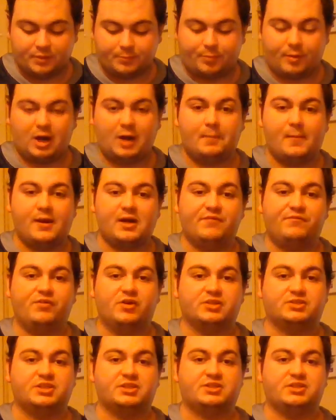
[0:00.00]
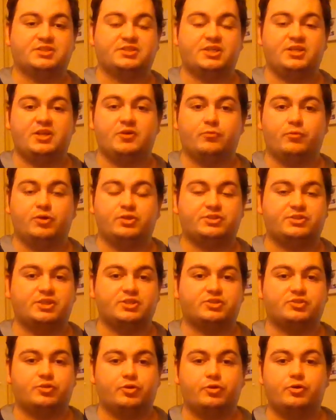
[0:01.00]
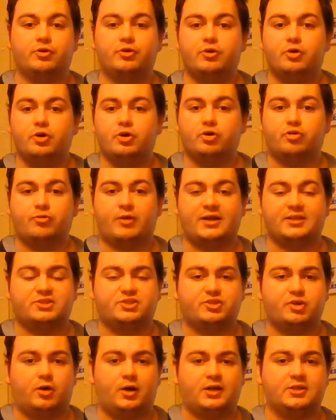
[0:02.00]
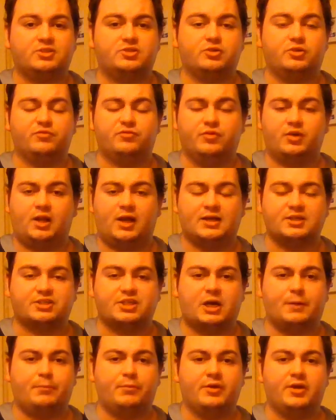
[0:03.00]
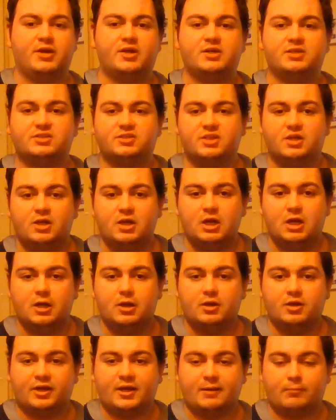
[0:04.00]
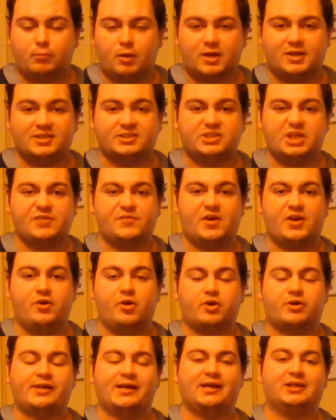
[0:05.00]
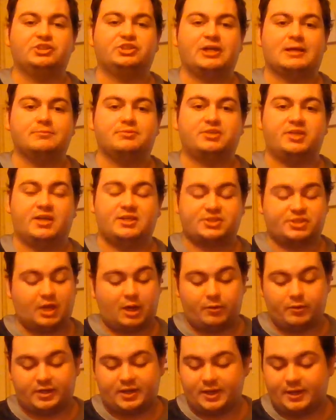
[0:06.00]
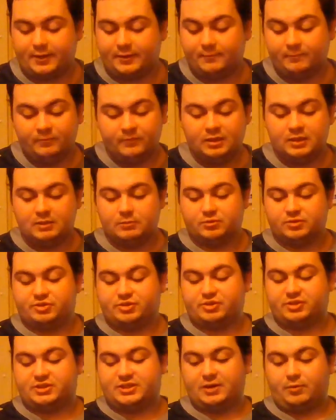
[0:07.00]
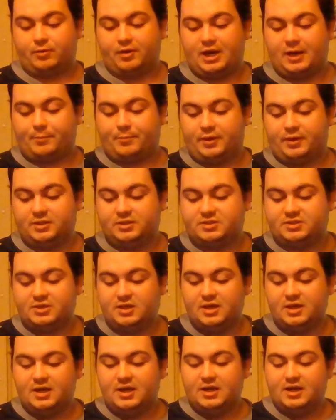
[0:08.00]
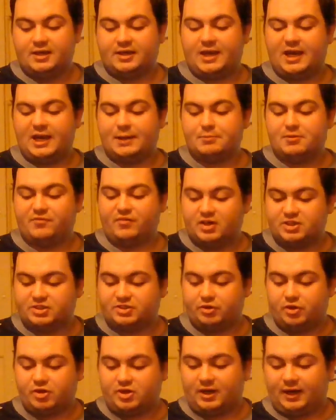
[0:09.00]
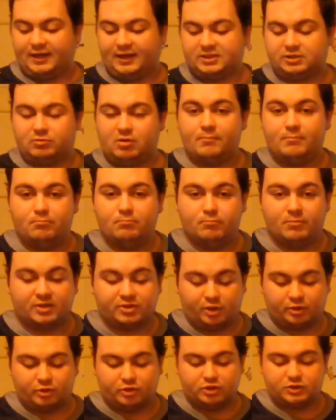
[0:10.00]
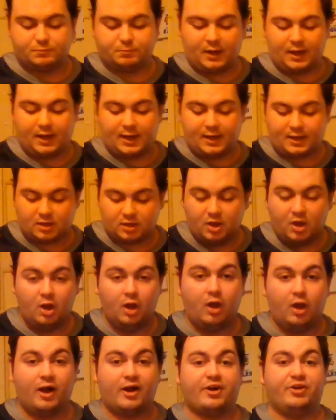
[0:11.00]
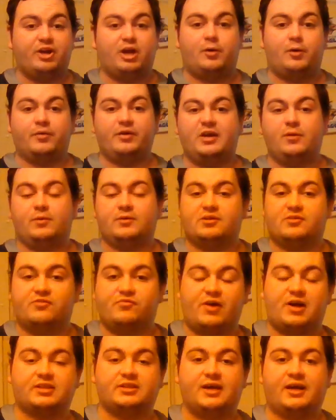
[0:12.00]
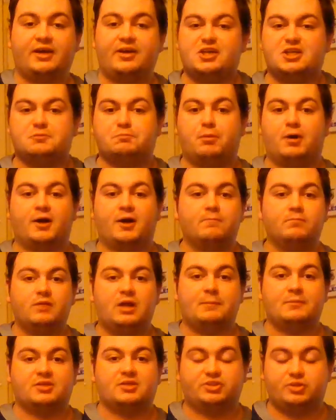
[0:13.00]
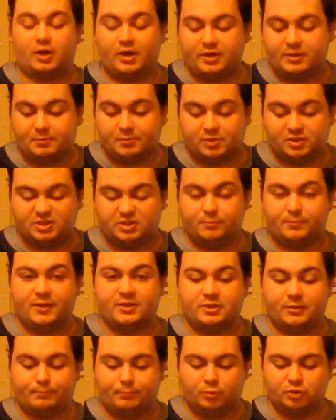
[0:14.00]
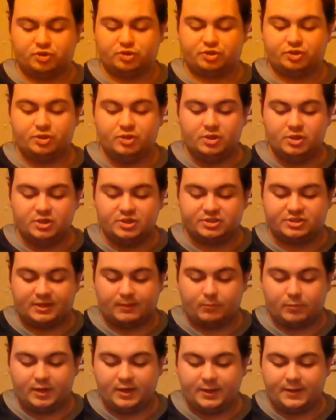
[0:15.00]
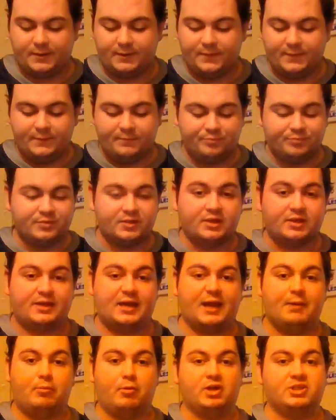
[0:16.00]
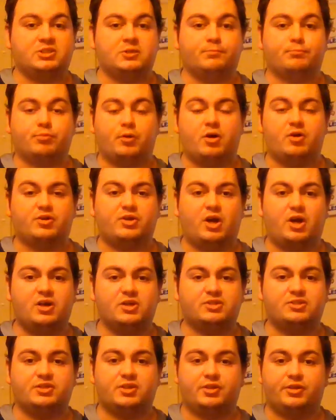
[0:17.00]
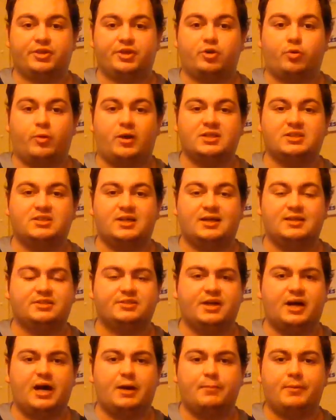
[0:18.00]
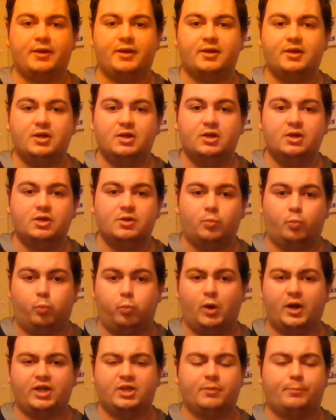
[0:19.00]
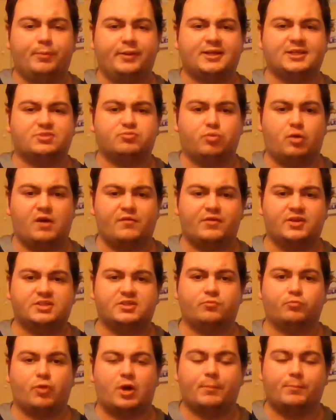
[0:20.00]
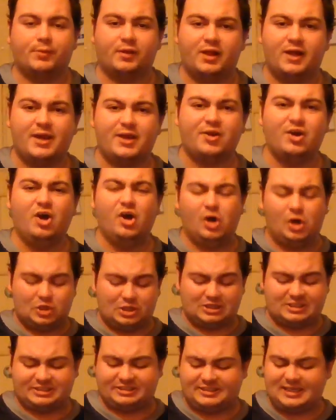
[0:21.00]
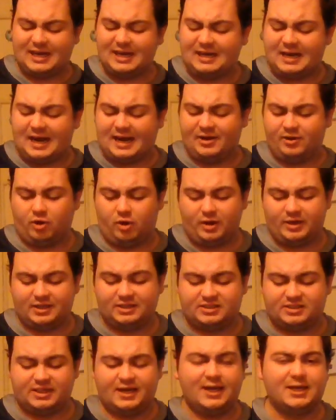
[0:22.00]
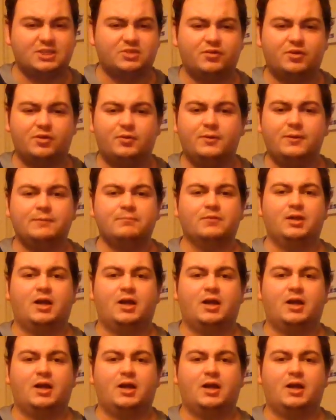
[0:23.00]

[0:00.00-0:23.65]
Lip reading: Parramatta versus the Sydney Roosters, two great sides for the last couple of years. Can Mike Asivo knock out James Tedesco again? We'll see what happens. Canberra versus Newcastle at McDonald's Park. I got no idea where the fuck that is, but I'm excited because it'll be in the bush somewhere. Cowboys and Broncos, the Queensland Derby one of the biggest rivalries in rugby league on a Saturday night in Townsville.